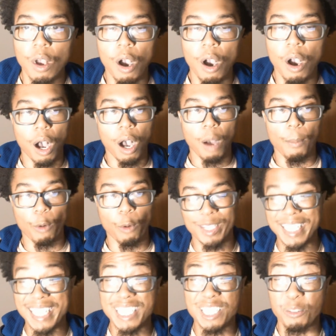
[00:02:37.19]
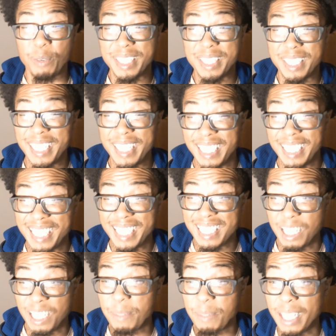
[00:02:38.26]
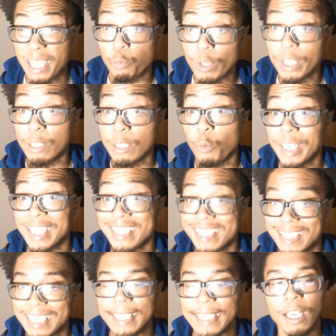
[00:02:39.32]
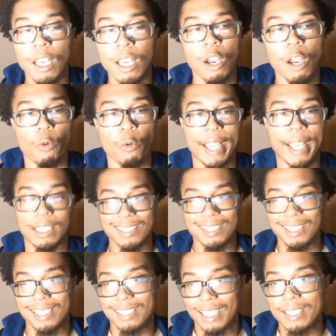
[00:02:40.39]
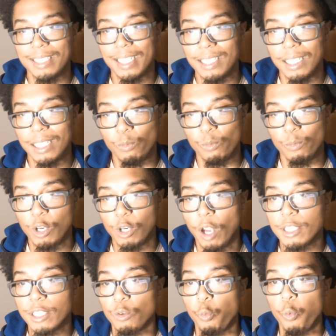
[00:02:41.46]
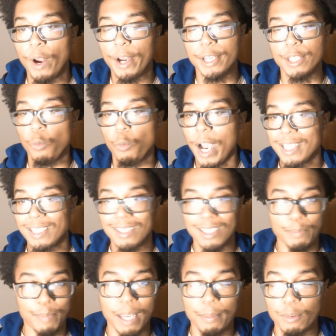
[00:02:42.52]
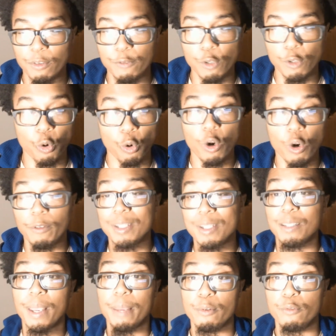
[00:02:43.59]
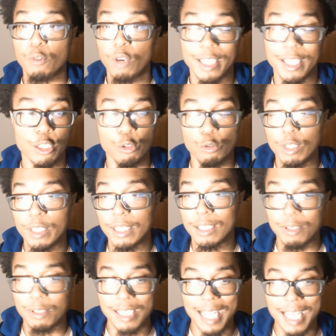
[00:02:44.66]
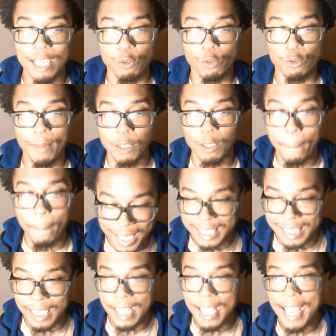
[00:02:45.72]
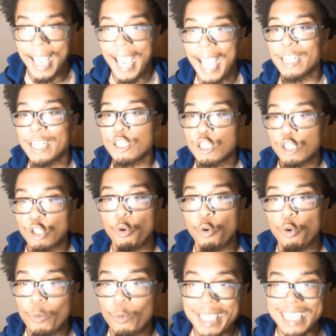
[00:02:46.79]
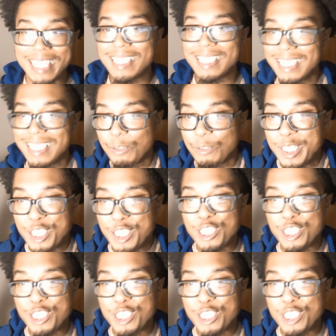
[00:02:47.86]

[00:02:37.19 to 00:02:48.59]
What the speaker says: are really interested in unless it's something they really want to see, right? Because it's regardless of where you're watching this pay-per-view or whoever puts the pay-per-view on, it's usually a substantial amount of money, and it's so easy to just